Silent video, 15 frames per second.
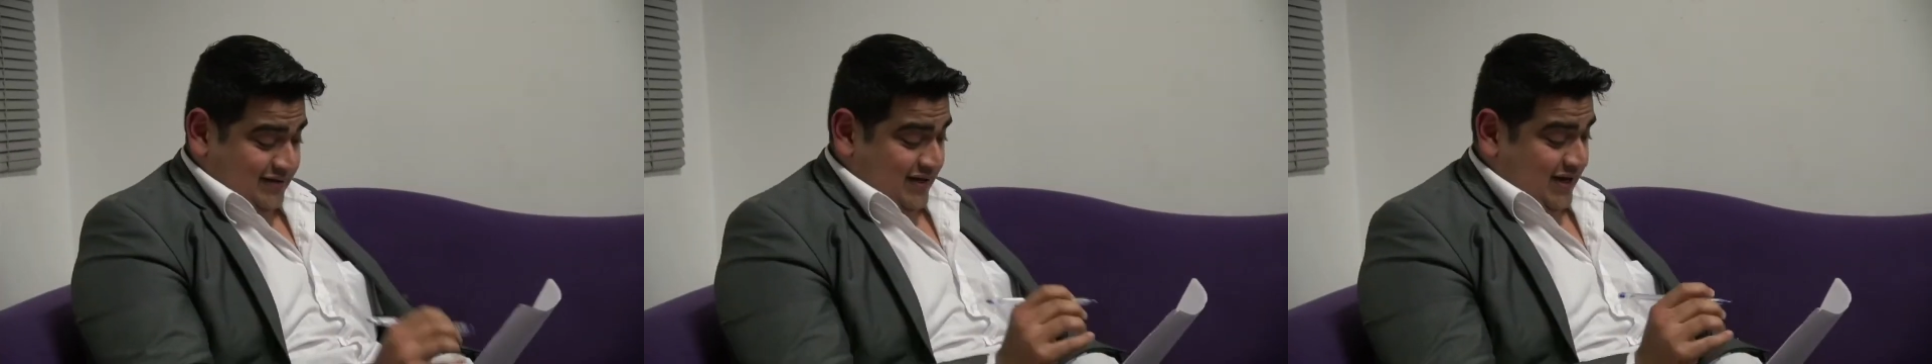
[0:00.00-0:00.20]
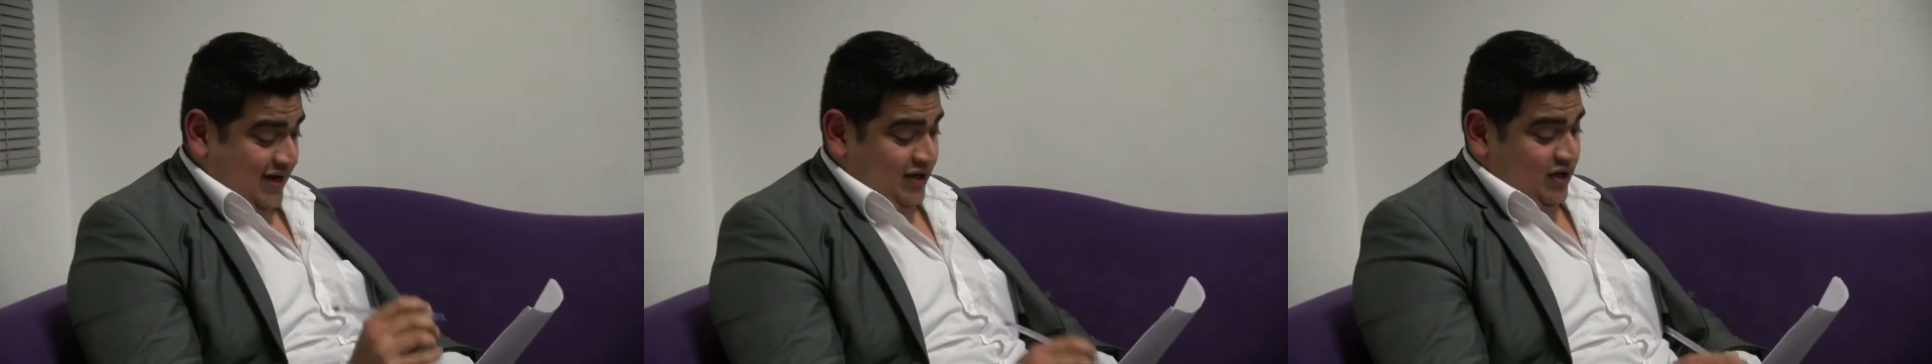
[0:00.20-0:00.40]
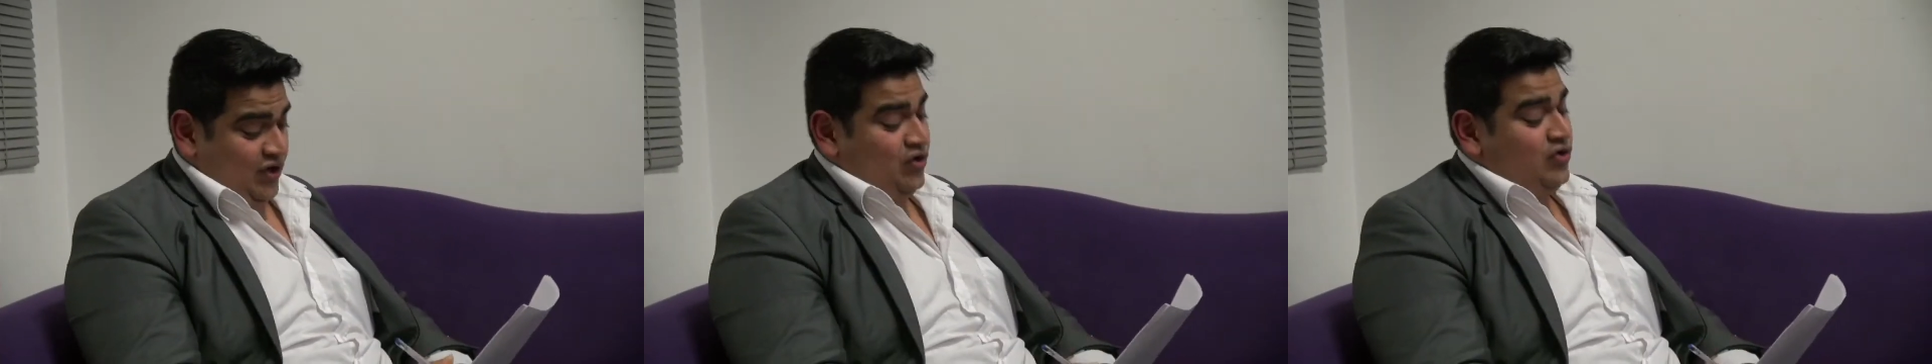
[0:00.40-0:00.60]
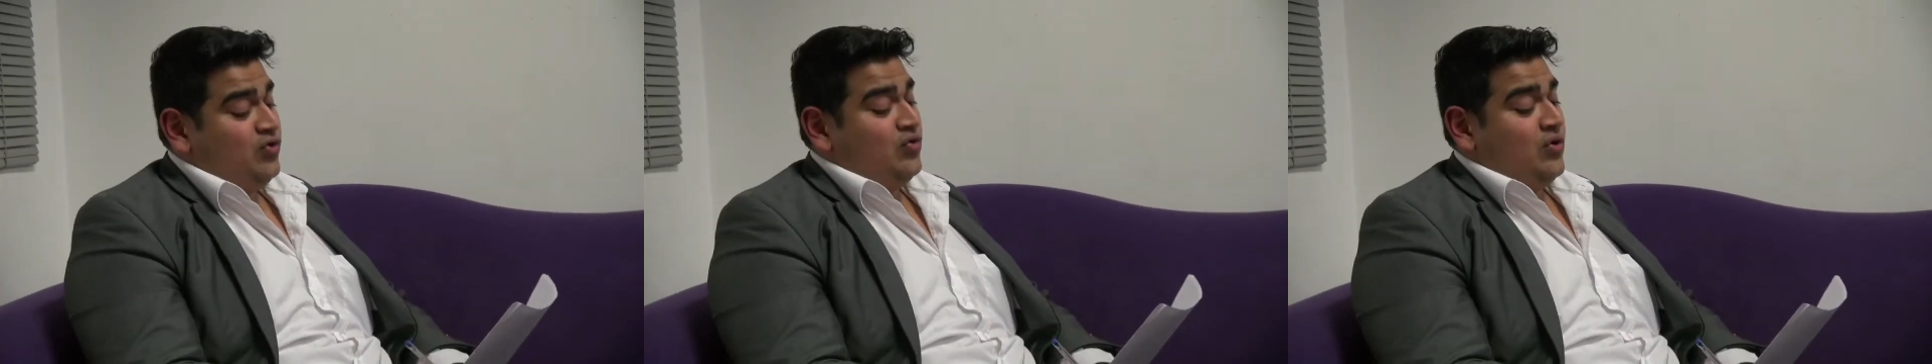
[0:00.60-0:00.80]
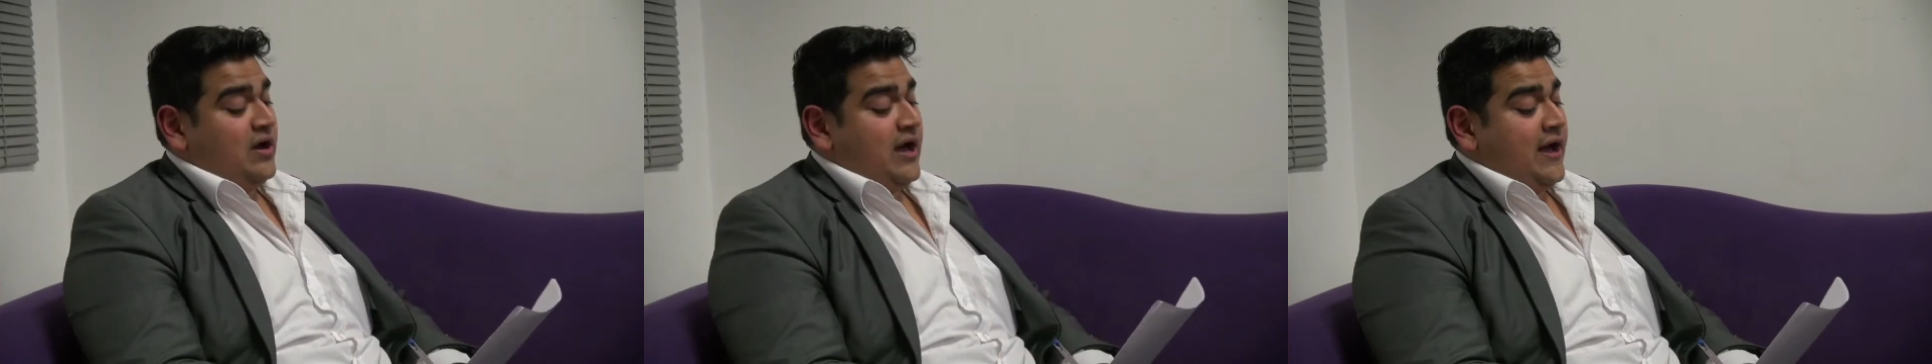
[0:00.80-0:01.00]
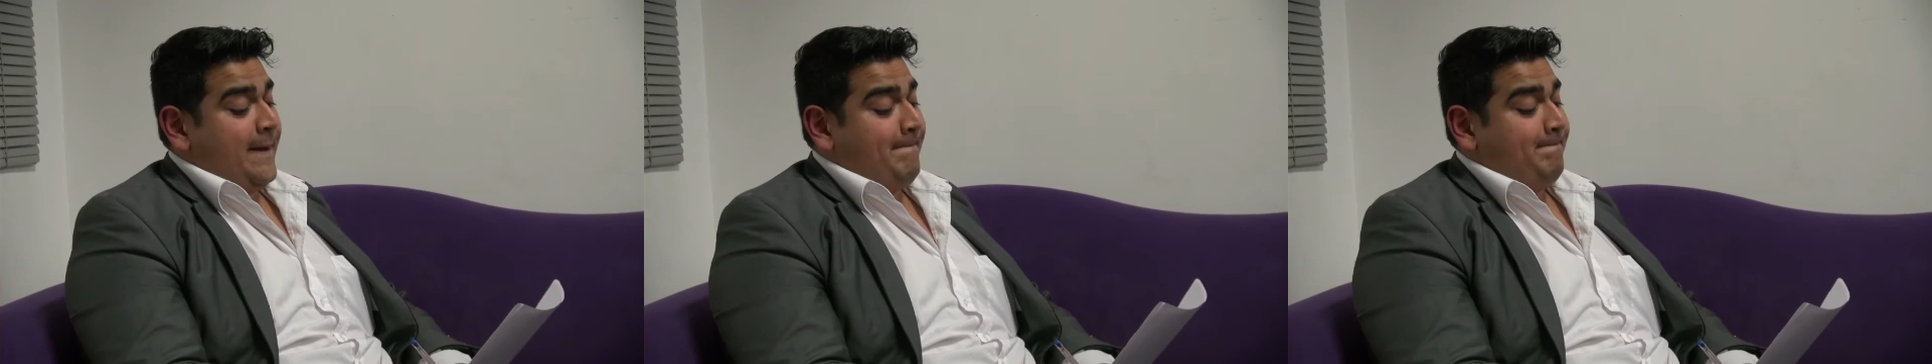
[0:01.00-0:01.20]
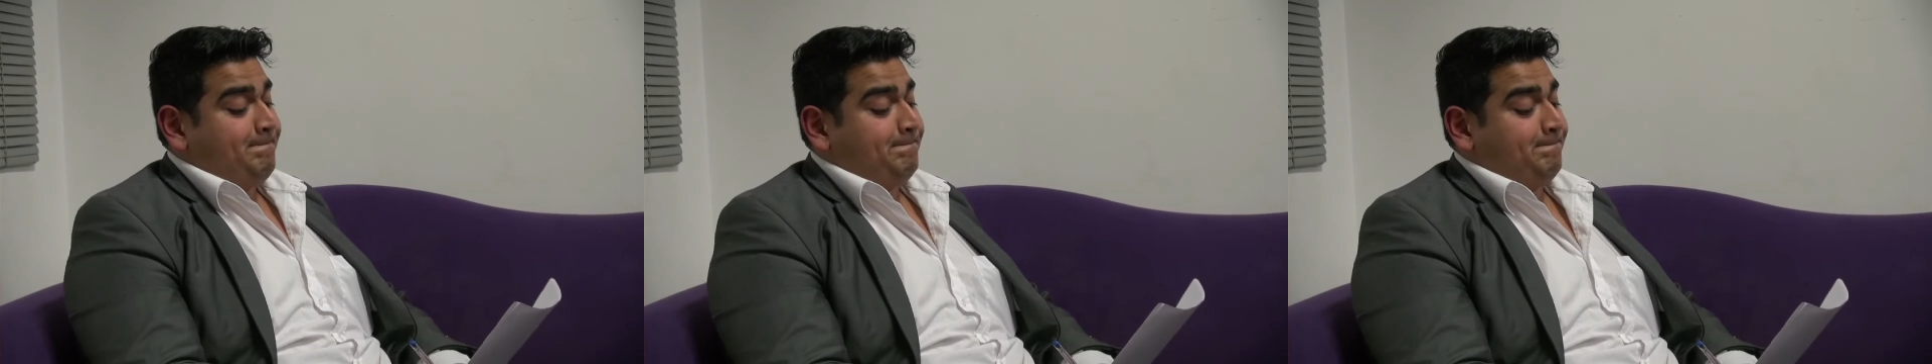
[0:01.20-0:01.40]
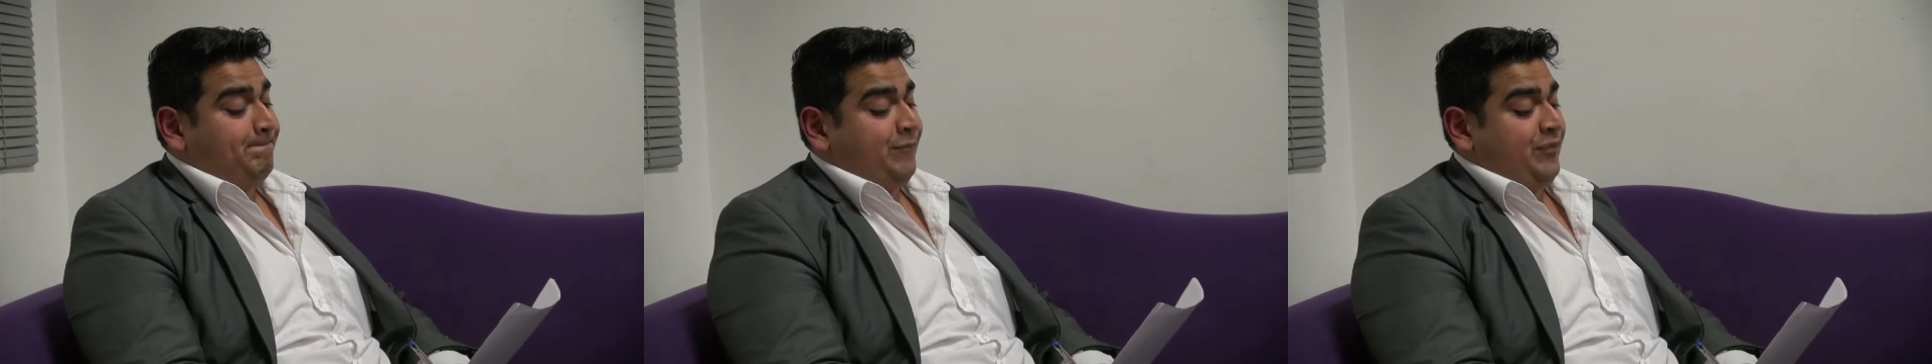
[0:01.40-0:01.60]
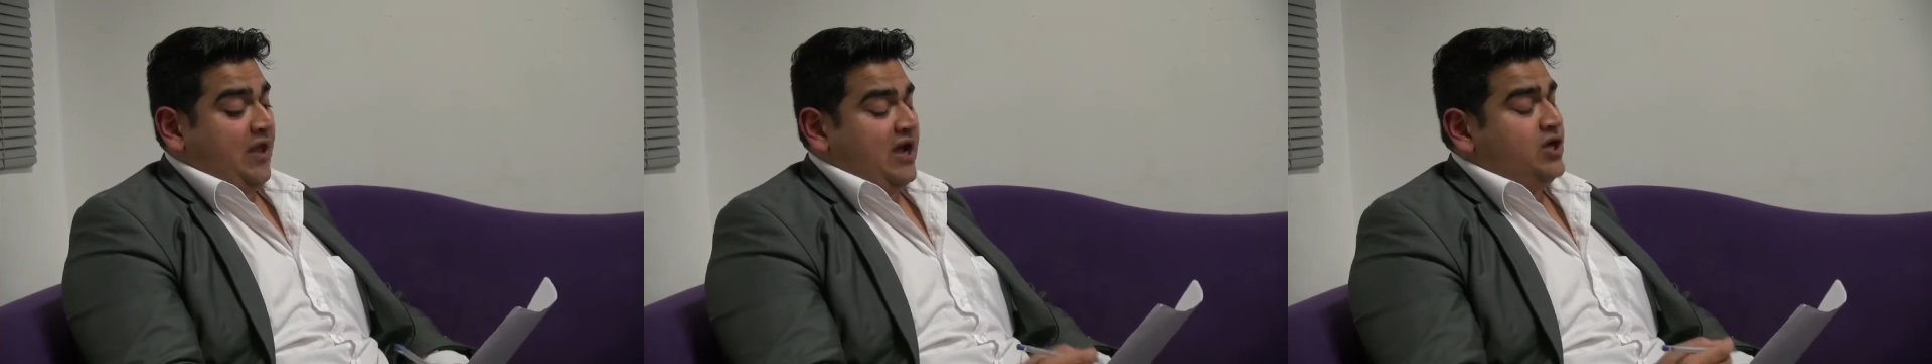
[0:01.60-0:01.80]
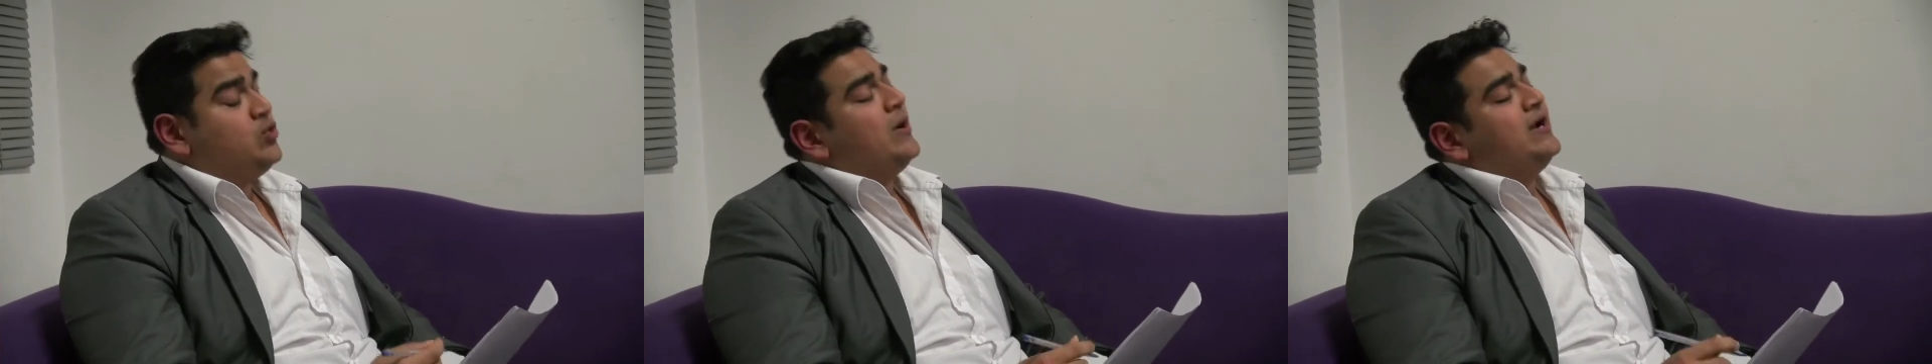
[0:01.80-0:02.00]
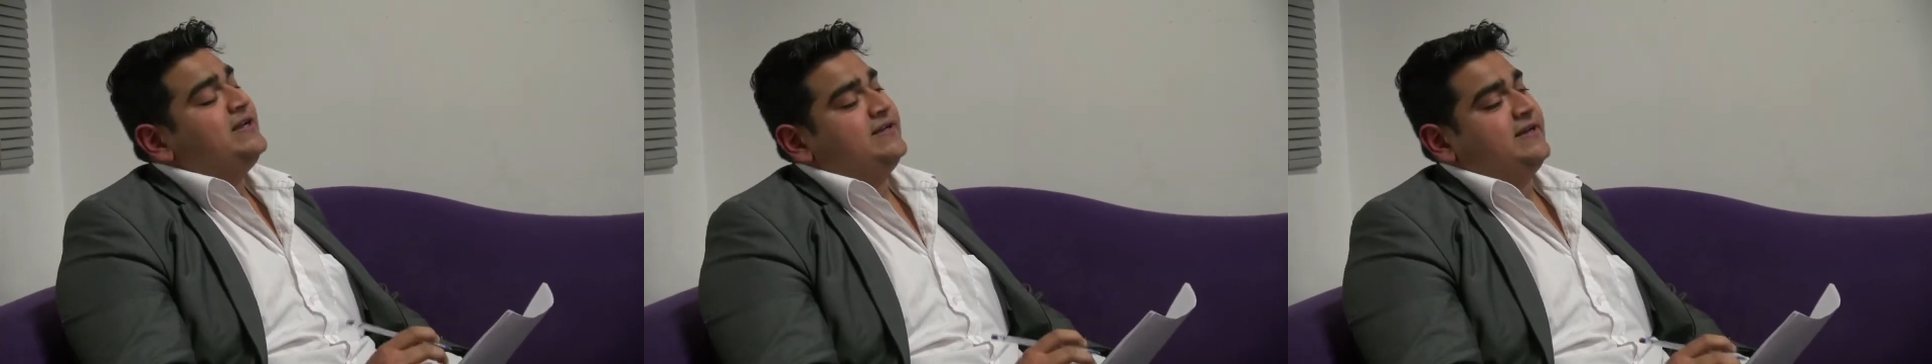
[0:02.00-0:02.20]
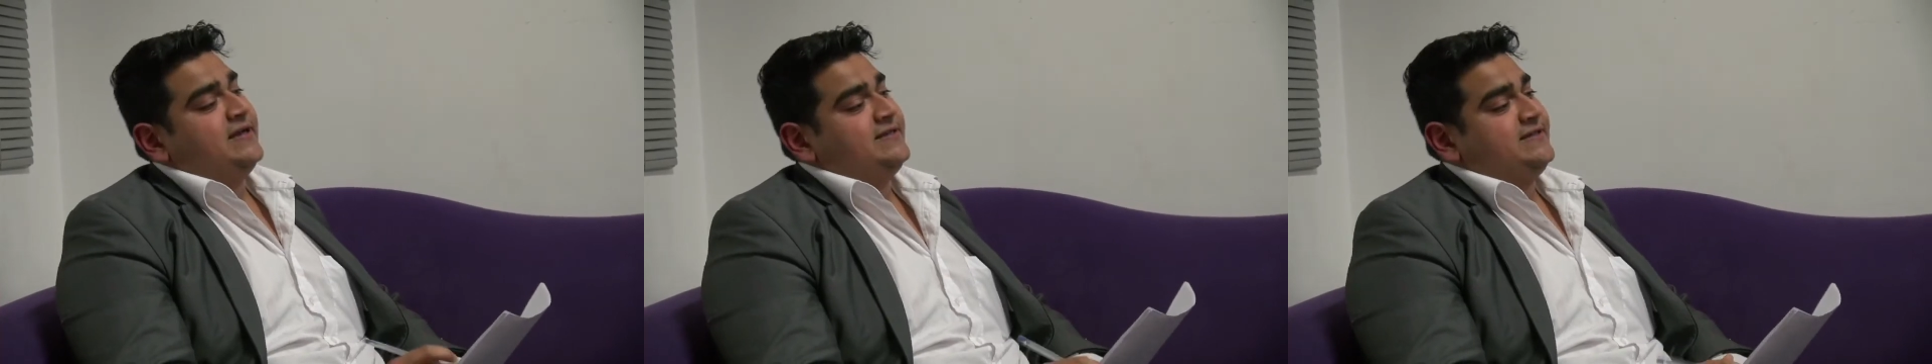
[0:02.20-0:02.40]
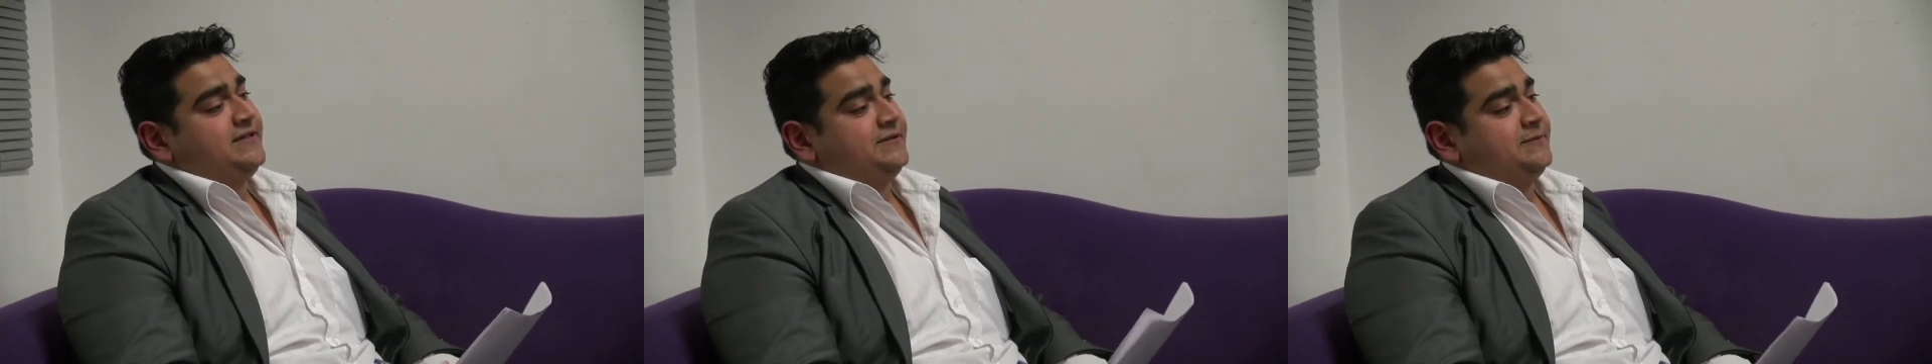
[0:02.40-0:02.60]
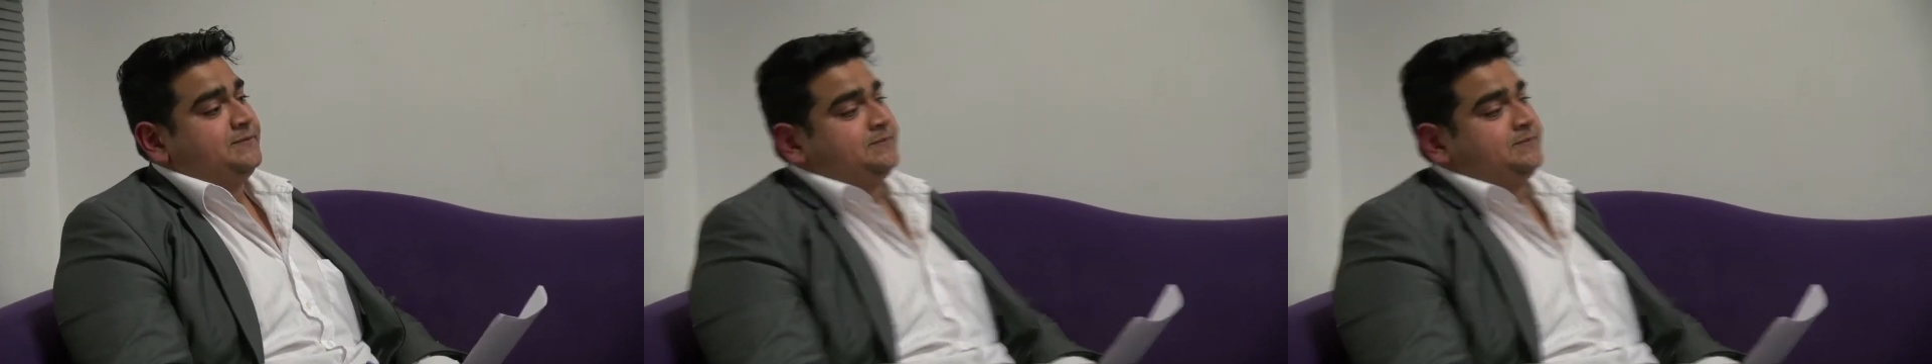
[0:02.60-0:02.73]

Are you... Are you under nineteen?